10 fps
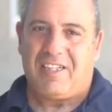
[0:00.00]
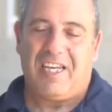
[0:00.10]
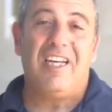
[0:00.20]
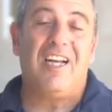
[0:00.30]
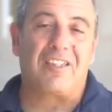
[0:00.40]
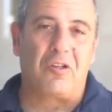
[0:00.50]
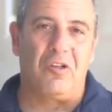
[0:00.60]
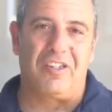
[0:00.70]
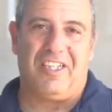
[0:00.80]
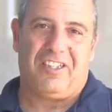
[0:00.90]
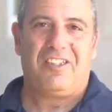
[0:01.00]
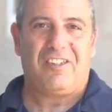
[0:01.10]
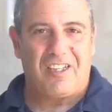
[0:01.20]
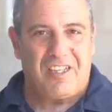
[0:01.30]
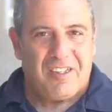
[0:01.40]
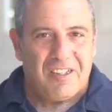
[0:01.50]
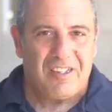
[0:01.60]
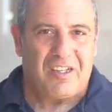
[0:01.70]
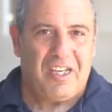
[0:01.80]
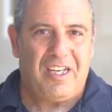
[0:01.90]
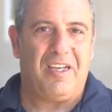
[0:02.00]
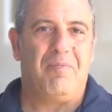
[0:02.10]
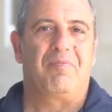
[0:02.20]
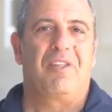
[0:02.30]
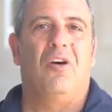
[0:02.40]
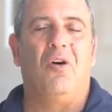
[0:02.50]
Kehilat Kodesh, the